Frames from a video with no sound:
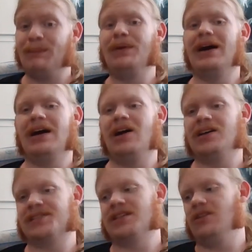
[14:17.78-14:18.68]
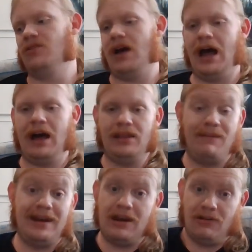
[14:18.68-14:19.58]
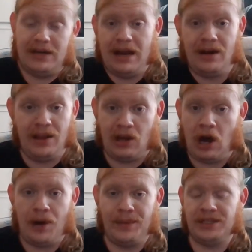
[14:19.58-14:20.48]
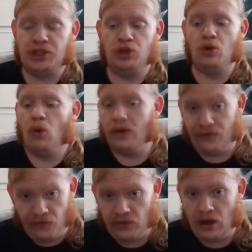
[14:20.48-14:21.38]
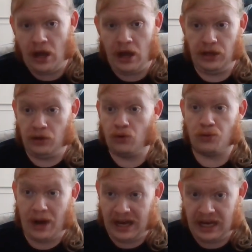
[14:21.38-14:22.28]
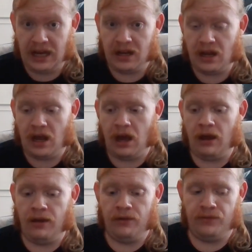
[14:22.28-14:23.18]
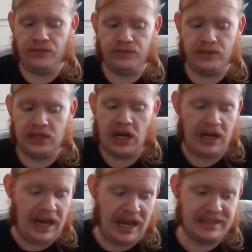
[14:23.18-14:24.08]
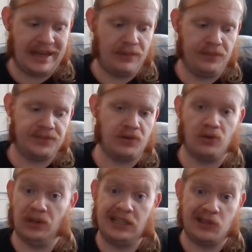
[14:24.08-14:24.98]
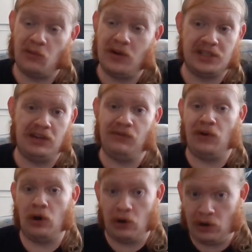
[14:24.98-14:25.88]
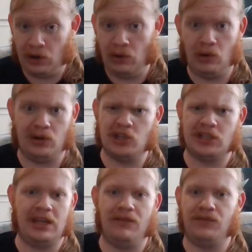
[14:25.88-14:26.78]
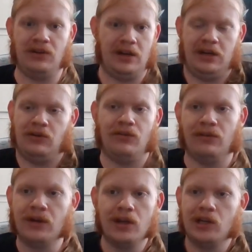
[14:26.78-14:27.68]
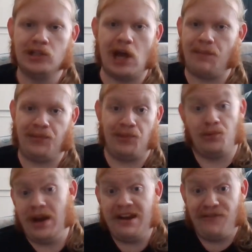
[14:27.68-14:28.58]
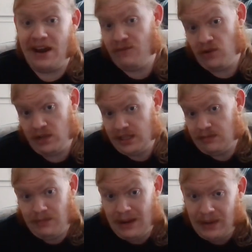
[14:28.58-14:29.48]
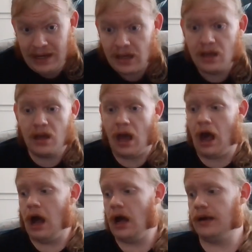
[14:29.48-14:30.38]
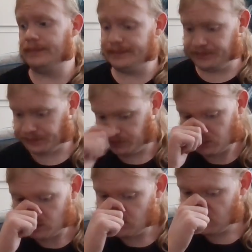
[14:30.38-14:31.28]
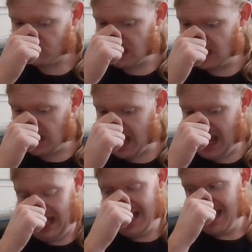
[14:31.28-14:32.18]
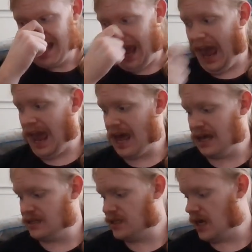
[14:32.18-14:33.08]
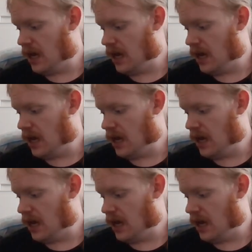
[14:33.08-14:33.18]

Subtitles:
but also let me know down in the comments your ranking of the Talking Heads albums, or at least the ones you've heard, or just give you like your top three favorites, maybe. Um, yeah, and